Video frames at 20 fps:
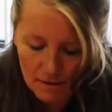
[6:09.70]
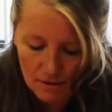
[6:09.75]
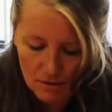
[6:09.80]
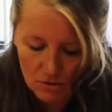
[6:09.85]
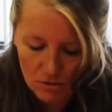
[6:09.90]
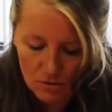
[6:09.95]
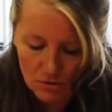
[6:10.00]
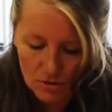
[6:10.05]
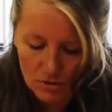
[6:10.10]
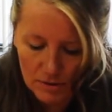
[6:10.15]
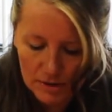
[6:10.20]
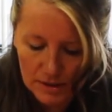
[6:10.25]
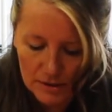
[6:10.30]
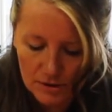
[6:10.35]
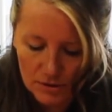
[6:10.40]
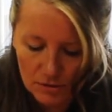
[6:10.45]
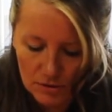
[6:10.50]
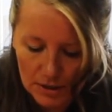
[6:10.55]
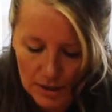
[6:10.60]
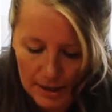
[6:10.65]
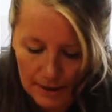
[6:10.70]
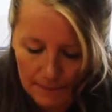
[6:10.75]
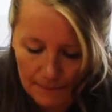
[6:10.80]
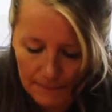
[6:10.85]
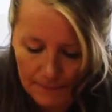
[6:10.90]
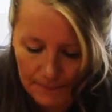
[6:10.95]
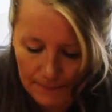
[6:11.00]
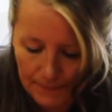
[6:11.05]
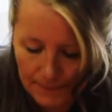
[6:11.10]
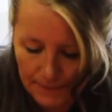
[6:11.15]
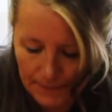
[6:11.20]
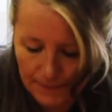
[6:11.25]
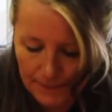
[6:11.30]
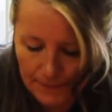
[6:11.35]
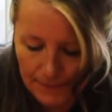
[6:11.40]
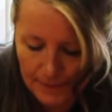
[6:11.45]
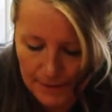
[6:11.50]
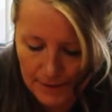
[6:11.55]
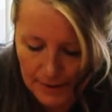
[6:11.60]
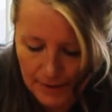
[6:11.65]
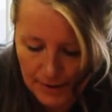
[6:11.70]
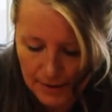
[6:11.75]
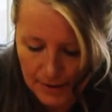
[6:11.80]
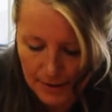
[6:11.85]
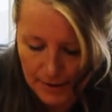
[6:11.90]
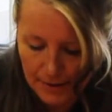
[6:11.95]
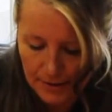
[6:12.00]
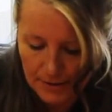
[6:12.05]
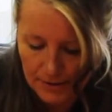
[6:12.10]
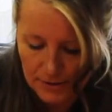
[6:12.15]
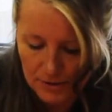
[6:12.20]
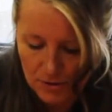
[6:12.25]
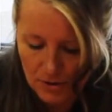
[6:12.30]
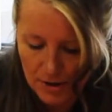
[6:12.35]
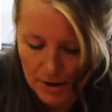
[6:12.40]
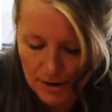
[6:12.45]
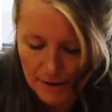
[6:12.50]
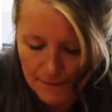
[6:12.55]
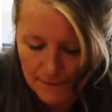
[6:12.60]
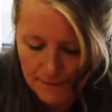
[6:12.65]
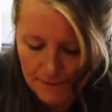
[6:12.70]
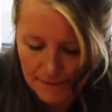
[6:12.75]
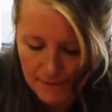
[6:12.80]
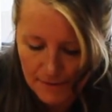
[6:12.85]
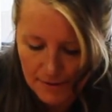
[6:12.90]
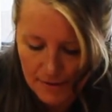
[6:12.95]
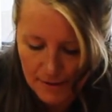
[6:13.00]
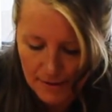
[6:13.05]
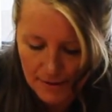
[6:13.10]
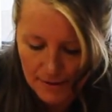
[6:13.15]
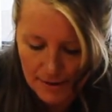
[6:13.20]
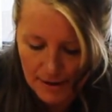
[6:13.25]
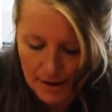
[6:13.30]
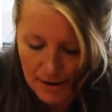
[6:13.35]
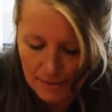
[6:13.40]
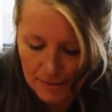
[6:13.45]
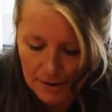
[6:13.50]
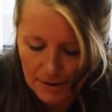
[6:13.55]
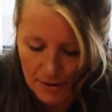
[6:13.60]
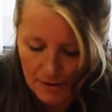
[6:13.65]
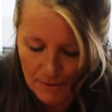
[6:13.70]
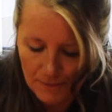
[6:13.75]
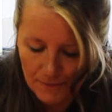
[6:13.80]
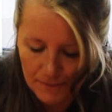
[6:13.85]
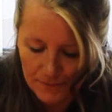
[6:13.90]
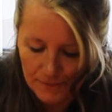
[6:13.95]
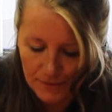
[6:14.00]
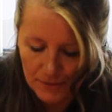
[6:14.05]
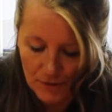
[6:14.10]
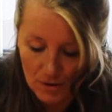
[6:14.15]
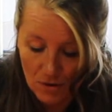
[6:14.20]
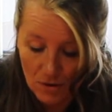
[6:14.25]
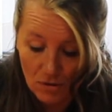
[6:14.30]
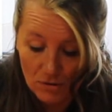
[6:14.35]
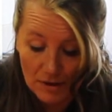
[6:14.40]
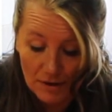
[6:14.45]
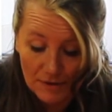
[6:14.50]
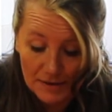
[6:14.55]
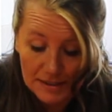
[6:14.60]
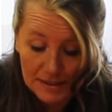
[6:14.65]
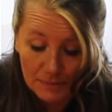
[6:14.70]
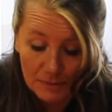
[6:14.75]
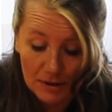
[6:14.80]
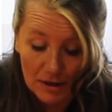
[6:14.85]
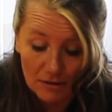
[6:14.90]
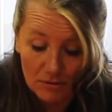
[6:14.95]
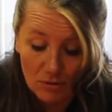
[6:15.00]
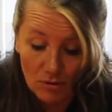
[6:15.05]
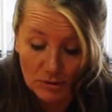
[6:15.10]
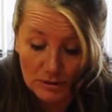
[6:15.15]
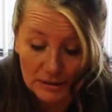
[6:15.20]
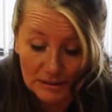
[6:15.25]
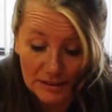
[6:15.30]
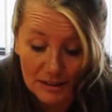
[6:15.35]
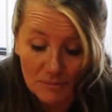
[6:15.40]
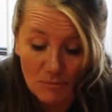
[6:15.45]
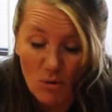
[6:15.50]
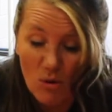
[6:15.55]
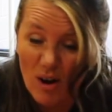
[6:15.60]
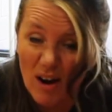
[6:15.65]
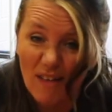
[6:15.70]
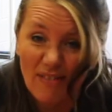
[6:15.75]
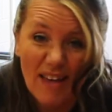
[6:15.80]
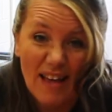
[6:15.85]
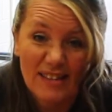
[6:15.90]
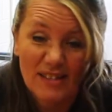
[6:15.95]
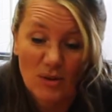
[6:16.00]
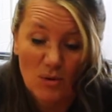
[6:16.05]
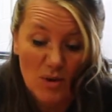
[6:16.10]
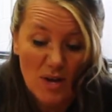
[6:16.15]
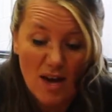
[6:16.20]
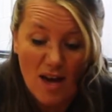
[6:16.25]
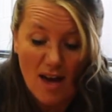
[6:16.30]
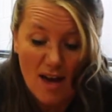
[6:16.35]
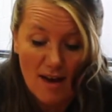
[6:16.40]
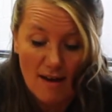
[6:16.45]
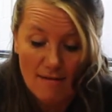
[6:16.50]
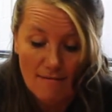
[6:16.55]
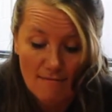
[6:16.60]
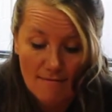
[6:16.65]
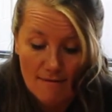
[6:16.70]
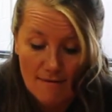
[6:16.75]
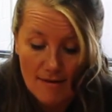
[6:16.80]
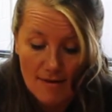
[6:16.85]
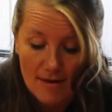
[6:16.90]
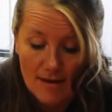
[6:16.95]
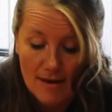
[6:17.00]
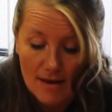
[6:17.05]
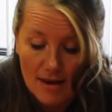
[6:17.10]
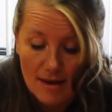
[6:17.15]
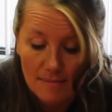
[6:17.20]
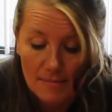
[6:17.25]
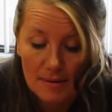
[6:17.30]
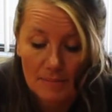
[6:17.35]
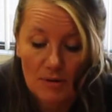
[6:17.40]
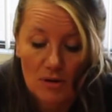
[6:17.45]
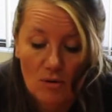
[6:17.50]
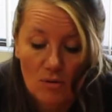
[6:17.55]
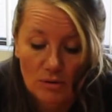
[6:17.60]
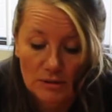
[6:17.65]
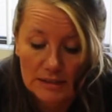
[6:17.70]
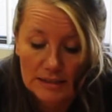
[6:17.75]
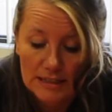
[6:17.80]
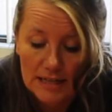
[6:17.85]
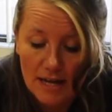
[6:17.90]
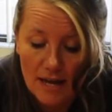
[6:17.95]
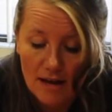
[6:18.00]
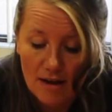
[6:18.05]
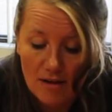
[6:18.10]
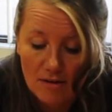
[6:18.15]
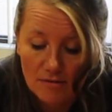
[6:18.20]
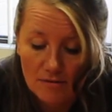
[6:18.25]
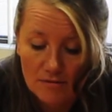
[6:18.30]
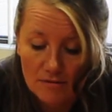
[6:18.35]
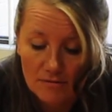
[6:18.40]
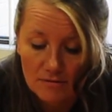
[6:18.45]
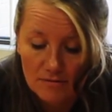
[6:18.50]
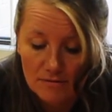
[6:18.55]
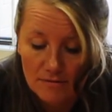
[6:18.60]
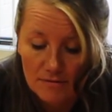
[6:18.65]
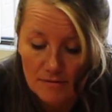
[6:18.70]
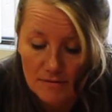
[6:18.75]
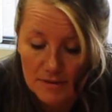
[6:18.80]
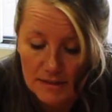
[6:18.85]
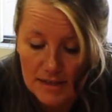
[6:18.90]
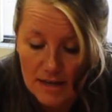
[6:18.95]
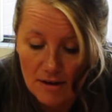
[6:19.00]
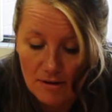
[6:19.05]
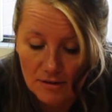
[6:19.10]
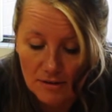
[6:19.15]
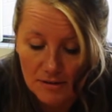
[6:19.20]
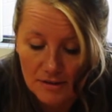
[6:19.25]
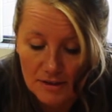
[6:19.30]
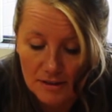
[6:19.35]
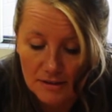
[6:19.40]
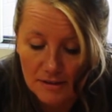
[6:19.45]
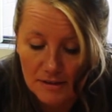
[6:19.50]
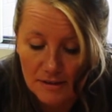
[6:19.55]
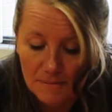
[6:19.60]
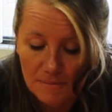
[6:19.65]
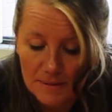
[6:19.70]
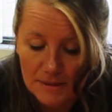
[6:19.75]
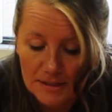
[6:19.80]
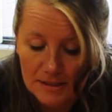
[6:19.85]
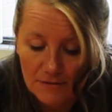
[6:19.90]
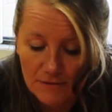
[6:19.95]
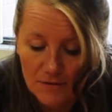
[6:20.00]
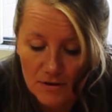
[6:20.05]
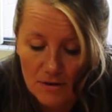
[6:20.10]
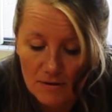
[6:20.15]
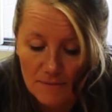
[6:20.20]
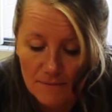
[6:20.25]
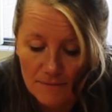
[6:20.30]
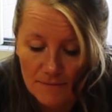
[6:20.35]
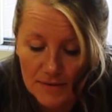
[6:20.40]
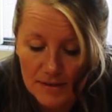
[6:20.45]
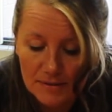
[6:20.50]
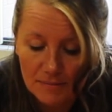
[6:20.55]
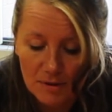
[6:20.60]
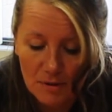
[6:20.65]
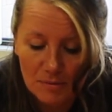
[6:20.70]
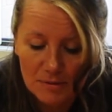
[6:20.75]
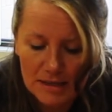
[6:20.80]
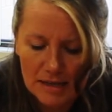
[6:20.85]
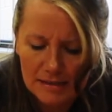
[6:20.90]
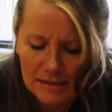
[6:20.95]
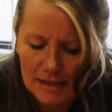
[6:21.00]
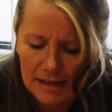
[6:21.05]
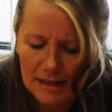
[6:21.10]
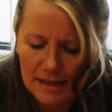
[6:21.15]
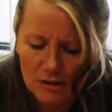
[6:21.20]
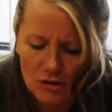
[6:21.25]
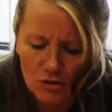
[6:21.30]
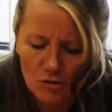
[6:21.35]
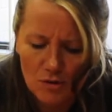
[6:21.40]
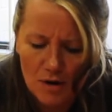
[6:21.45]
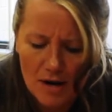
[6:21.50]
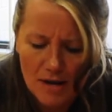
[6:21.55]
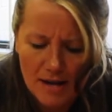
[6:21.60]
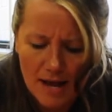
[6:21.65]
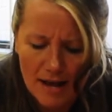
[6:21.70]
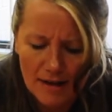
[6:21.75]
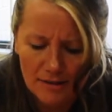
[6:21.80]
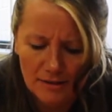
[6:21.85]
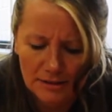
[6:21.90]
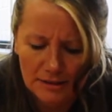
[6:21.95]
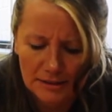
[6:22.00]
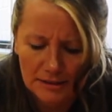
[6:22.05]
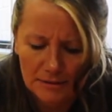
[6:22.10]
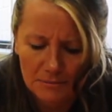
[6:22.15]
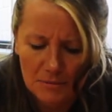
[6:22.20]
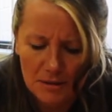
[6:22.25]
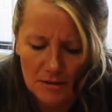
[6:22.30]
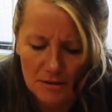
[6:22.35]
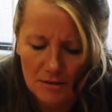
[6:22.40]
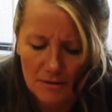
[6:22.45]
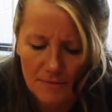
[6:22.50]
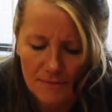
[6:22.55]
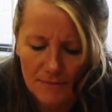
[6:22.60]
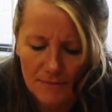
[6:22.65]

Oh no, he's too tight. Sorry. There we go. Oh, now this one unrolled a little more, and that's okay. I'm gonna hold it down. See how it looks a little bit different? This one almost has like a triangle in the middle.